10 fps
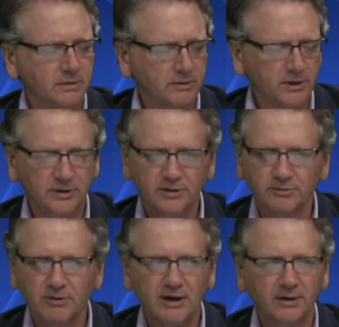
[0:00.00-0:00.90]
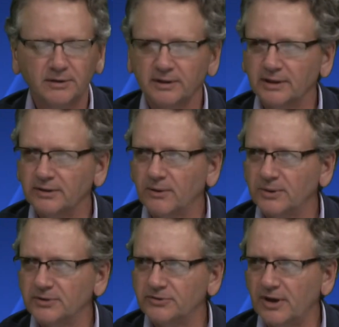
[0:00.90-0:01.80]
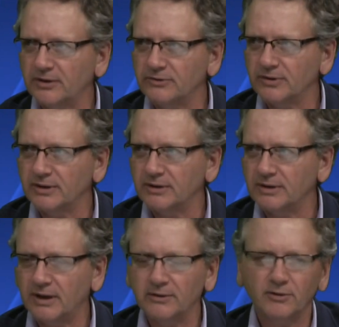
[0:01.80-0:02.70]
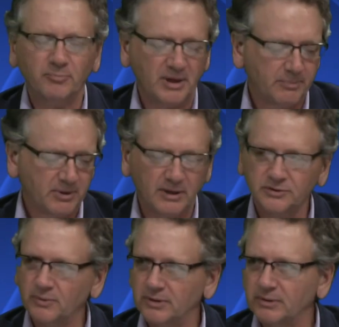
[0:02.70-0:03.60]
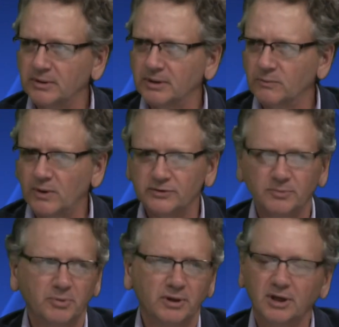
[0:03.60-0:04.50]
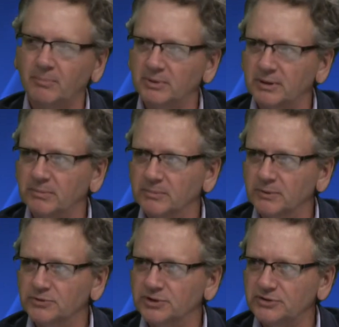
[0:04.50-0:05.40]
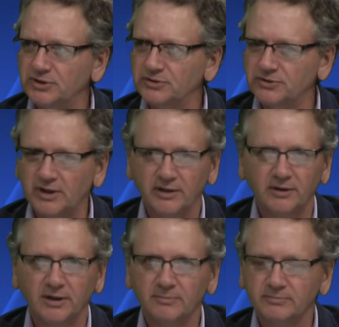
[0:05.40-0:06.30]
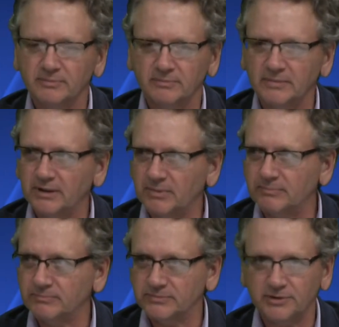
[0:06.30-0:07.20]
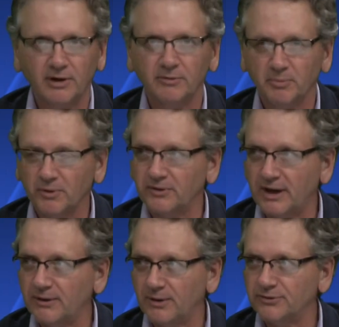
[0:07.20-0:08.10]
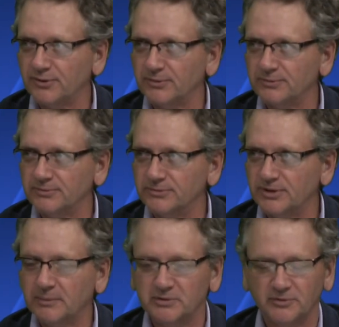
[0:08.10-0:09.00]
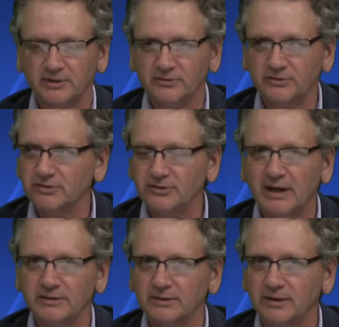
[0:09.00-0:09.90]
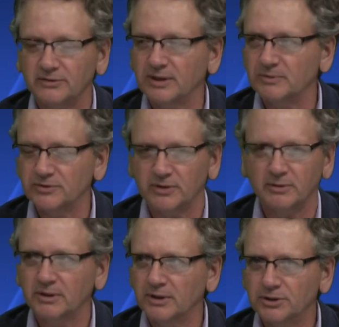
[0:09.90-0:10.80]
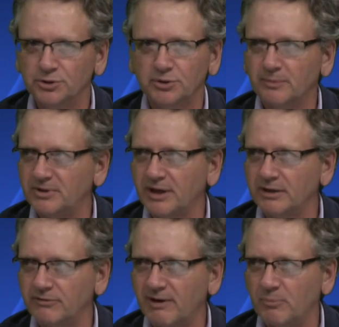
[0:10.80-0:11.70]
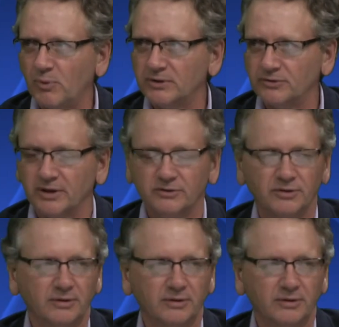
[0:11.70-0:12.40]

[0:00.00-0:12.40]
look at their record and they know what it says, and I don't know if Babcock's wants to put a couple of losing seasons on there, and I'm sorry to report that also, Sabres fans. This is not a team that's going to shoot up to 85 points next year.